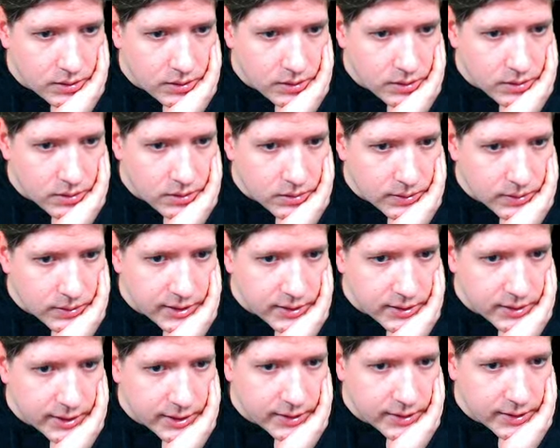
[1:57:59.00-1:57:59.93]
Right?
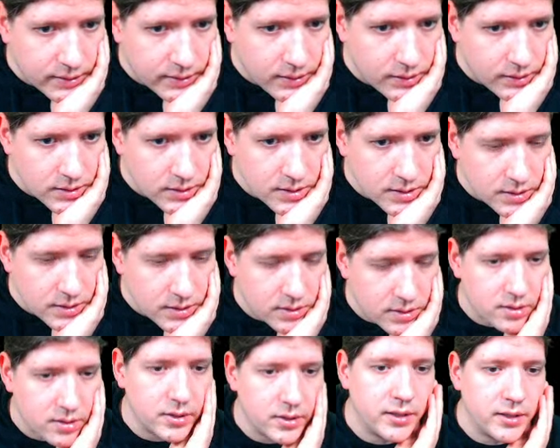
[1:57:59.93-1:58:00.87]
Like this
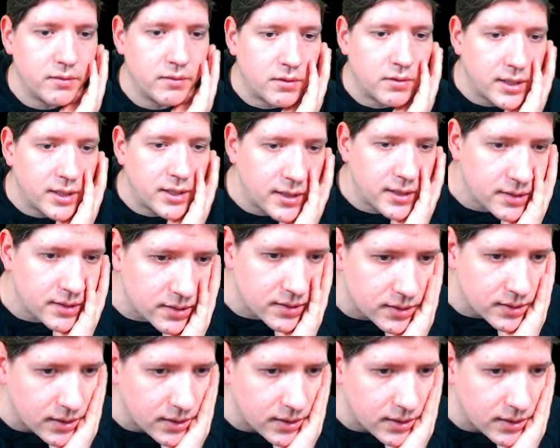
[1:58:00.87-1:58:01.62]
string, right?